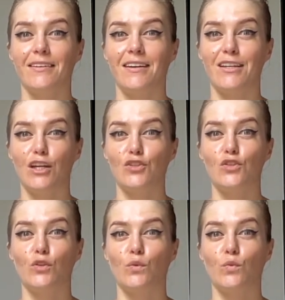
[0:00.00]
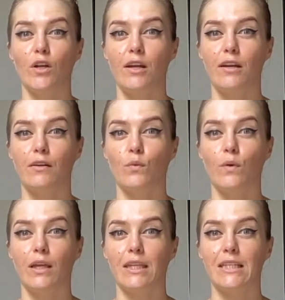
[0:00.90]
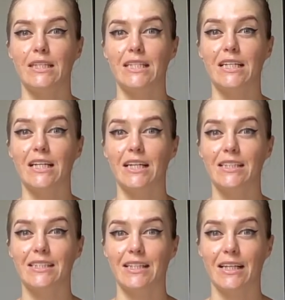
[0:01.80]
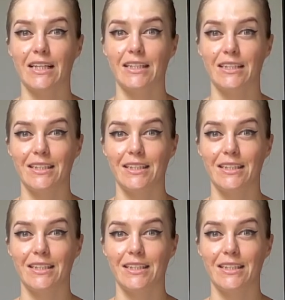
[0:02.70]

and actually work with the dark side.